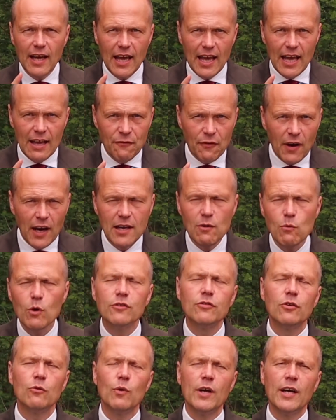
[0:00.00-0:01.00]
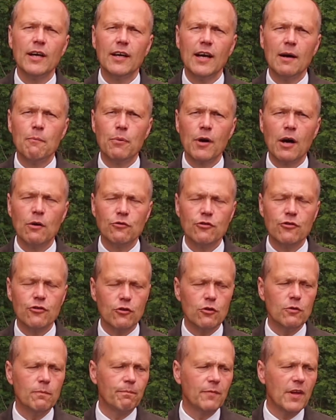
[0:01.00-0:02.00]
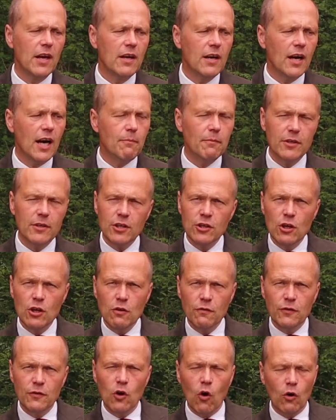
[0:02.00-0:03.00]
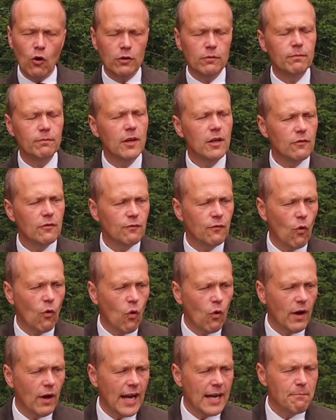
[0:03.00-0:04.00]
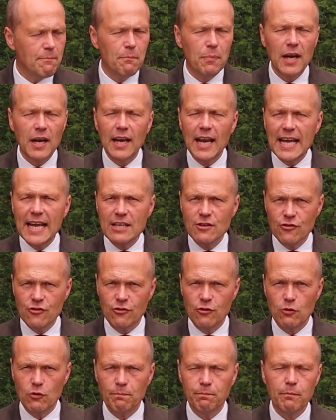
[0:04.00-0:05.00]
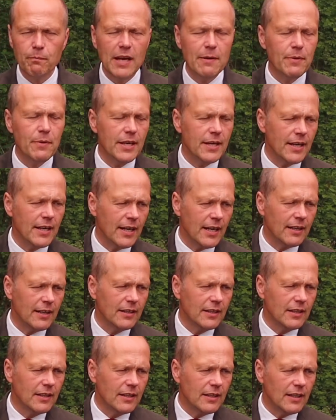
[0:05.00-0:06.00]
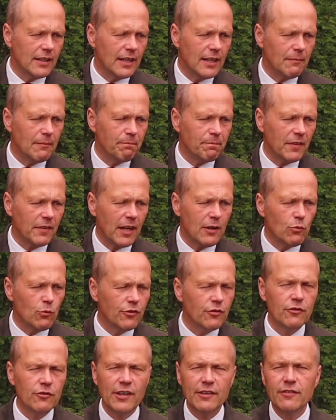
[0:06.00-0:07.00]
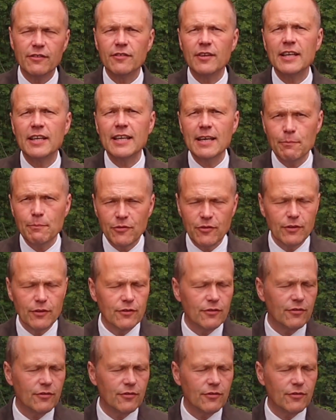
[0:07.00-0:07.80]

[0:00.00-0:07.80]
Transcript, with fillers: if I were to wear a brown shoe, um, you've gone for a plain shoe. Maybe uh, um, I would suggest it's a Gibson